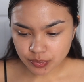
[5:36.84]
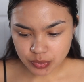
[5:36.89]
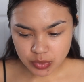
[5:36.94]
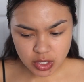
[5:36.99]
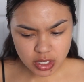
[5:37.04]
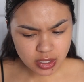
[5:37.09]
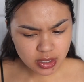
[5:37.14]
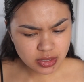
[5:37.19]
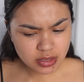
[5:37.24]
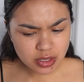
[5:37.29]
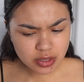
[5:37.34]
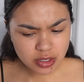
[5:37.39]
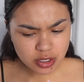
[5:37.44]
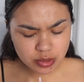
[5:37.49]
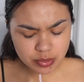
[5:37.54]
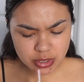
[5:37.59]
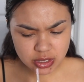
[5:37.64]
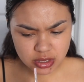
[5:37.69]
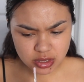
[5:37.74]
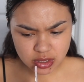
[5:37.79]
It is a
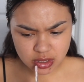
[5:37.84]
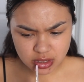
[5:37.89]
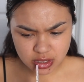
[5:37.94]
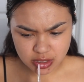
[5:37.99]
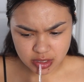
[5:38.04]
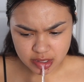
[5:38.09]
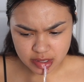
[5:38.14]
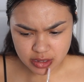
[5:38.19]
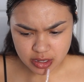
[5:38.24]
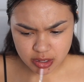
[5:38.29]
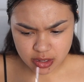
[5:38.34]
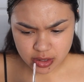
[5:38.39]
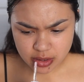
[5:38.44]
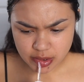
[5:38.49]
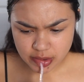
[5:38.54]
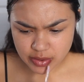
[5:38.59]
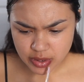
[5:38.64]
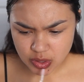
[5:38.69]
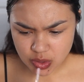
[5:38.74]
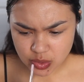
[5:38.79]
little bit sticky,
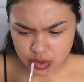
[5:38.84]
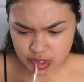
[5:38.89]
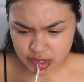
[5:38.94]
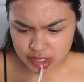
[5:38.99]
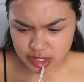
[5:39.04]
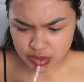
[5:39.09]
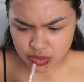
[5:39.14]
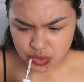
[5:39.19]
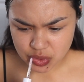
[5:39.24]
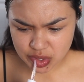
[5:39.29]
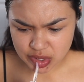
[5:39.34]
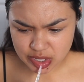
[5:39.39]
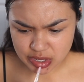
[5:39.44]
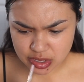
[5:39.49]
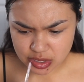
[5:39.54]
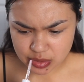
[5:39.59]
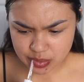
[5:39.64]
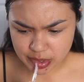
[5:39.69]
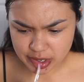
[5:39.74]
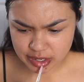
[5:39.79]
which I didn't really
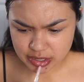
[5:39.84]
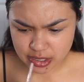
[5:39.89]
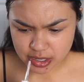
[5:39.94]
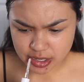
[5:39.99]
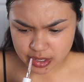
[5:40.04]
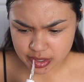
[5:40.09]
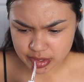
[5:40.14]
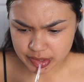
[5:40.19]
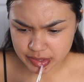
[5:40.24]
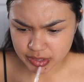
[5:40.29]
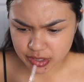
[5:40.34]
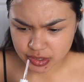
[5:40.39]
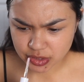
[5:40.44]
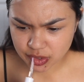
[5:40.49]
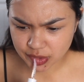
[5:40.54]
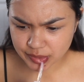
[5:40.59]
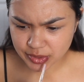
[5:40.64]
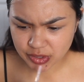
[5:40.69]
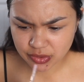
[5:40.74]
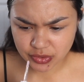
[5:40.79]
expect. I saw
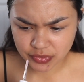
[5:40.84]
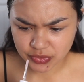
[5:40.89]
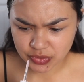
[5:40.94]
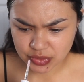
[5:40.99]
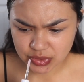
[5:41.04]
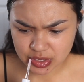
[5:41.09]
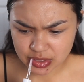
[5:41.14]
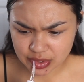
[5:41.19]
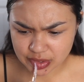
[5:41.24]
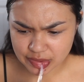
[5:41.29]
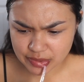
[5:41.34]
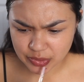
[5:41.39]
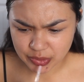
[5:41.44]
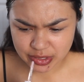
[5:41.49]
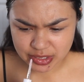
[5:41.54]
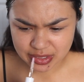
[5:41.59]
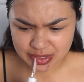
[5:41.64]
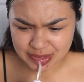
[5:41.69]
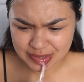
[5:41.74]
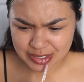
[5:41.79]
so many reviews saying that it
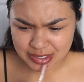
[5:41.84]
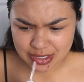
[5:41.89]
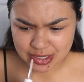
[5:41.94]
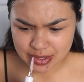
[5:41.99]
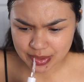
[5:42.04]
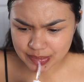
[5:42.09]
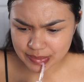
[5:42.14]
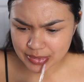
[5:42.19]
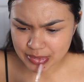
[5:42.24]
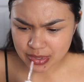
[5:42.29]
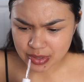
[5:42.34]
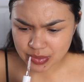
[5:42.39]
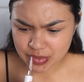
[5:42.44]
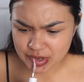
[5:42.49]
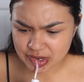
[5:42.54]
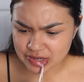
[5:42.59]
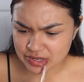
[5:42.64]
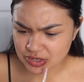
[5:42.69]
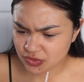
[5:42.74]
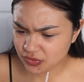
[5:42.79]
wasn't sticky,
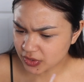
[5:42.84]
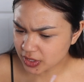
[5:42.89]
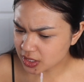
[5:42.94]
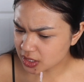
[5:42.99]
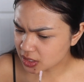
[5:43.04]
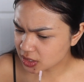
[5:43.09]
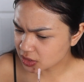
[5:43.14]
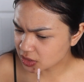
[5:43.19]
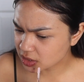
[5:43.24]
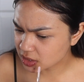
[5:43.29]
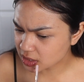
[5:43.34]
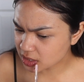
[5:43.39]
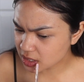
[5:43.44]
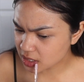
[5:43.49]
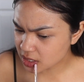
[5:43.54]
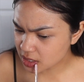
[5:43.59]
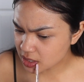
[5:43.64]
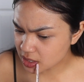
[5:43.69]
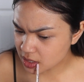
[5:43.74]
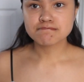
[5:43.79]
but I do find it is sticky.